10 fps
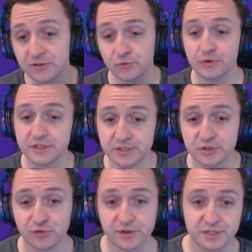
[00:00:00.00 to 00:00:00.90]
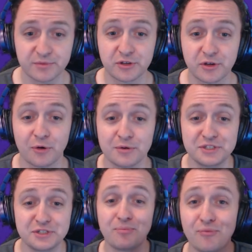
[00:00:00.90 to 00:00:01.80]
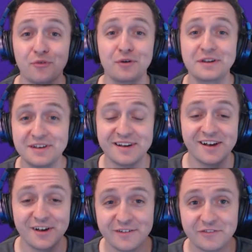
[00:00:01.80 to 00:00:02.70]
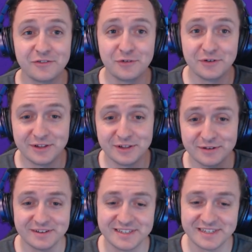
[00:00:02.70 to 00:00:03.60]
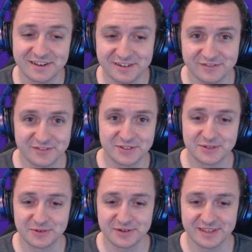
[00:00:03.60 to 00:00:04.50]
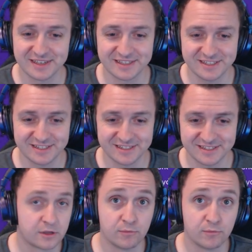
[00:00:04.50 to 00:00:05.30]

Gordon scoring some of the goals, and De Bruyne for Luton Town even scored against us.